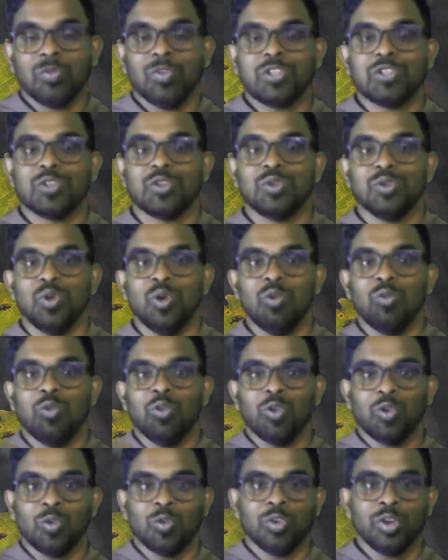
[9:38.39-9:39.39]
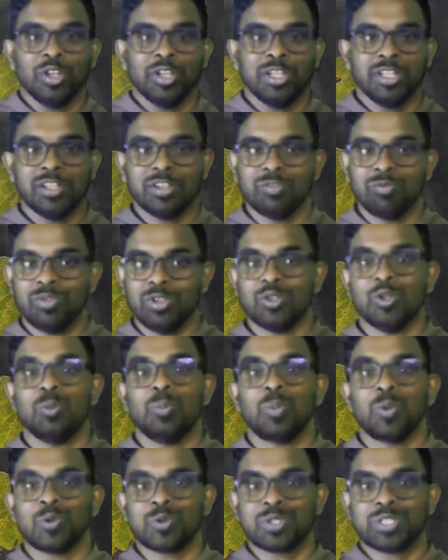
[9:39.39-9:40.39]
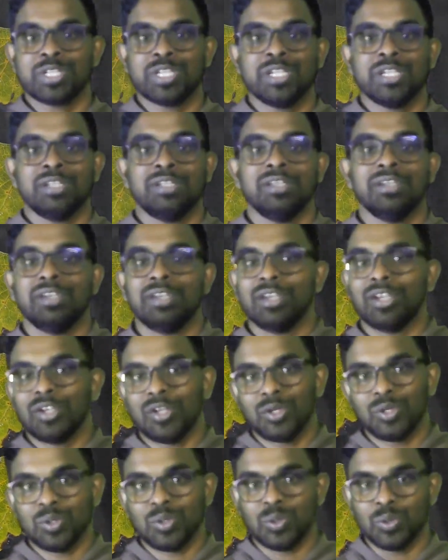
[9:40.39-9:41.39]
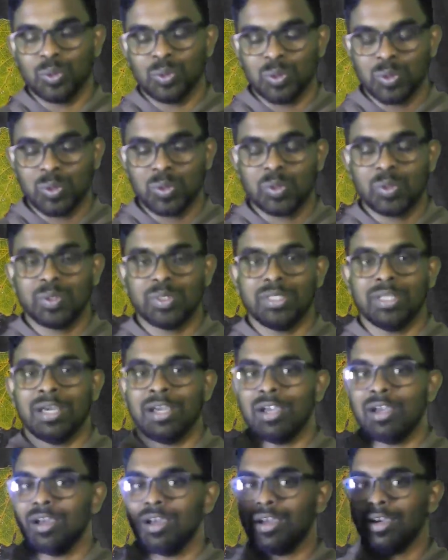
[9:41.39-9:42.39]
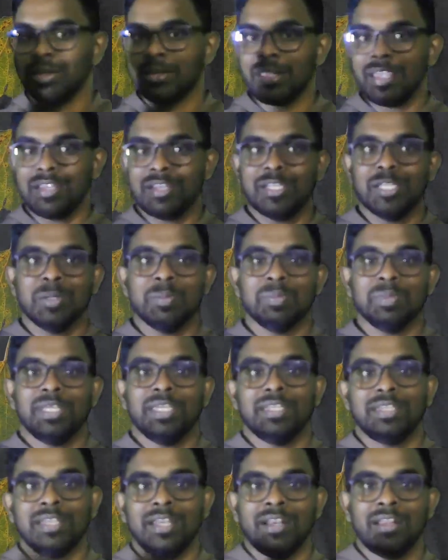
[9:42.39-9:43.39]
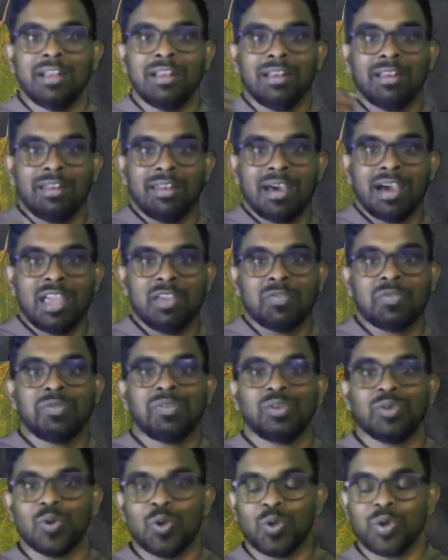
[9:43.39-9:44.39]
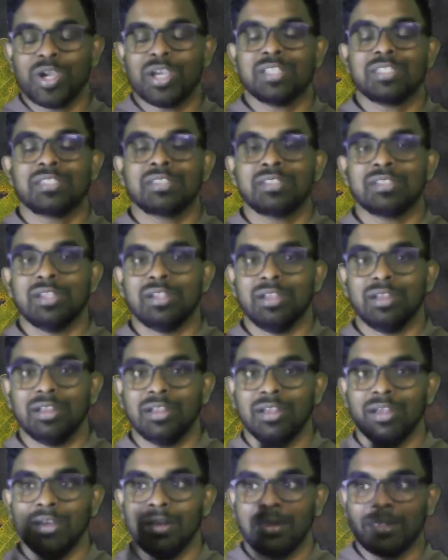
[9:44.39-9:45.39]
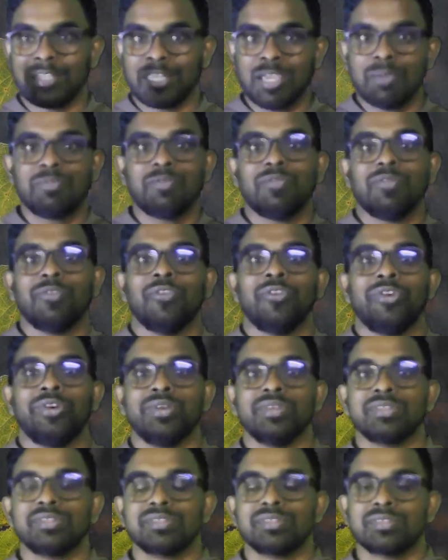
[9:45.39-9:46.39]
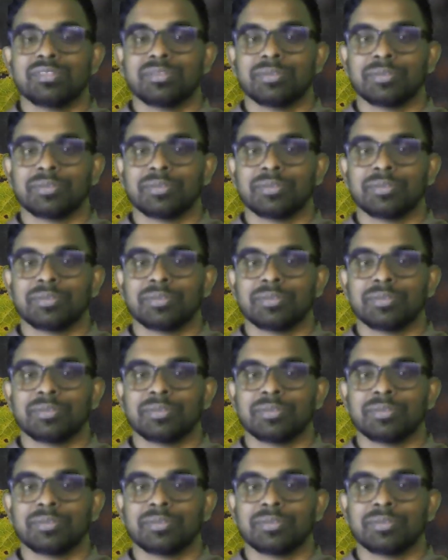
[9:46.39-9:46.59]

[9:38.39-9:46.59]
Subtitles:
We should go forward. We should proceed to the kingdom, the eternal life God has kept for us.